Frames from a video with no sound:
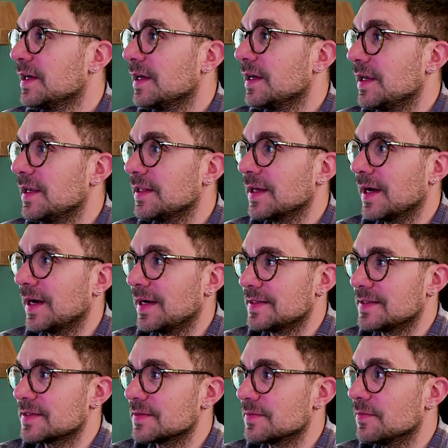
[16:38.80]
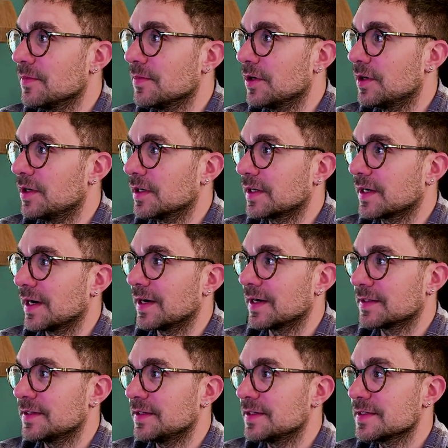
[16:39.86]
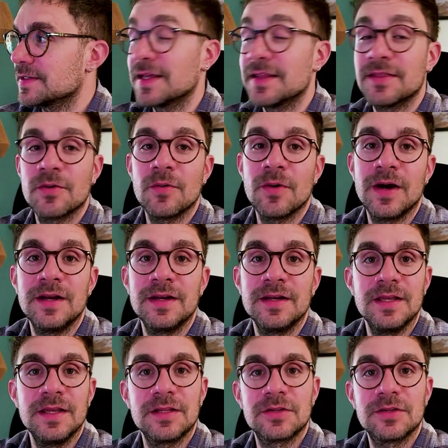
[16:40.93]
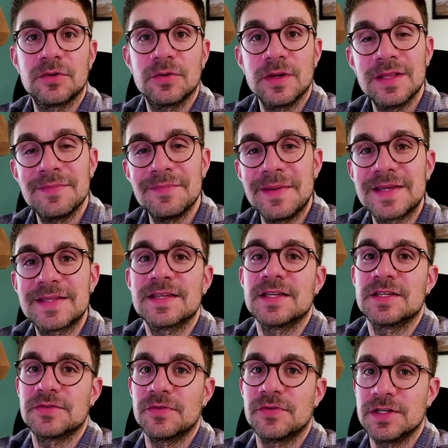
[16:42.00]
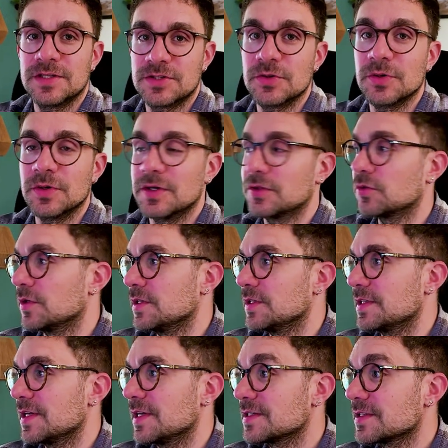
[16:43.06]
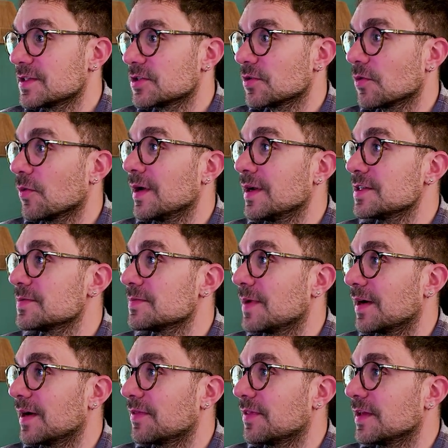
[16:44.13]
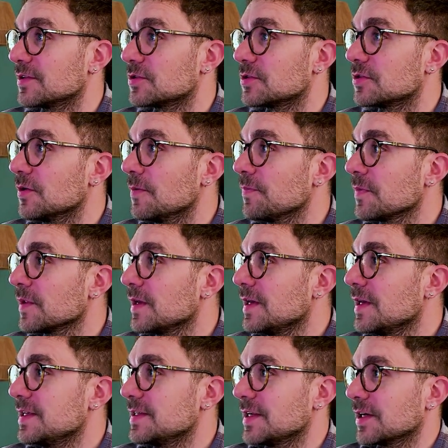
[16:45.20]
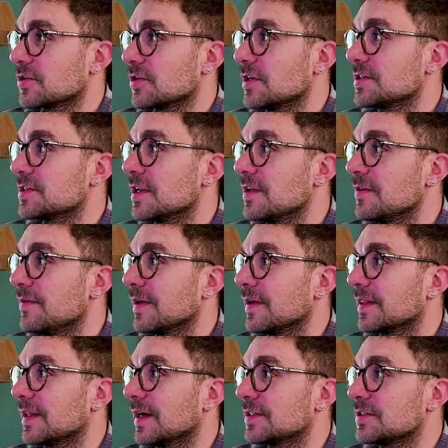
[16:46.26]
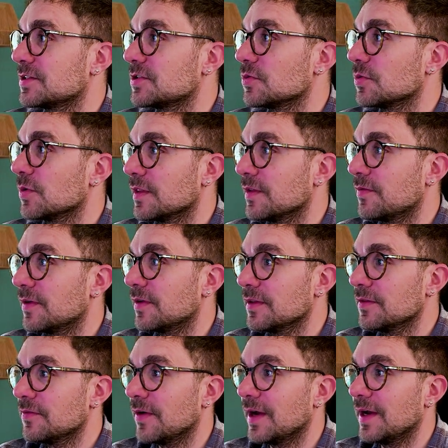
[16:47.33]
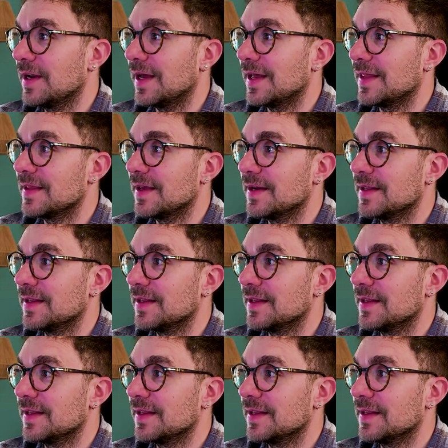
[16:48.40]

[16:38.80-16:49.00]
it had more characters than the one it makes sense for it to ingest. So one smart thing to do is actually saving that to a different file, and then